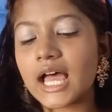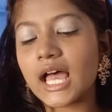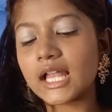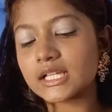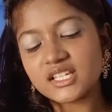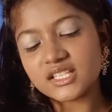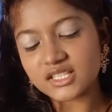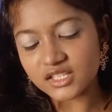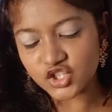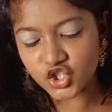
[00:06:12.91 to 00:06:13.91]
and he's in
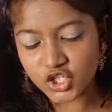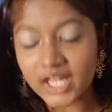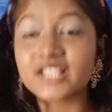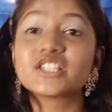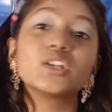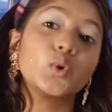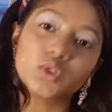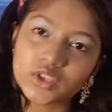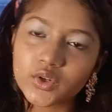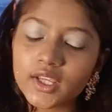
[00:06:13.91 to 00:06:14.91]
the shade
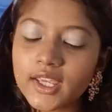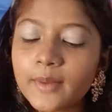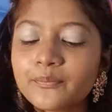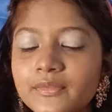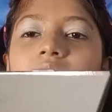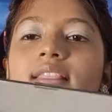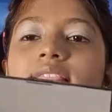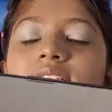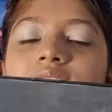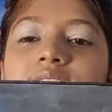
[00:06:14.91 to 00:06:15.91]
03. And
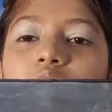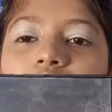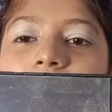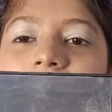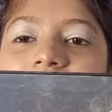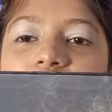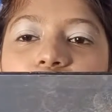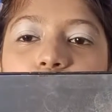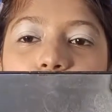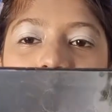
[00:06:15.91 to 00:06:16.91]
this is how the palette
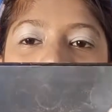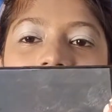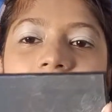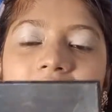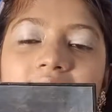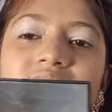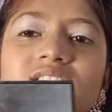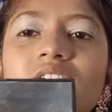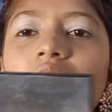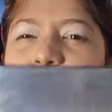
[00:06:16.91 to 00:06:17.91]
looks like. It's
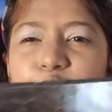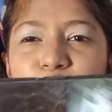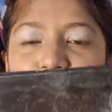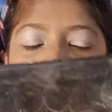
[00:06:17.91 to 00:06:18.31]
a nude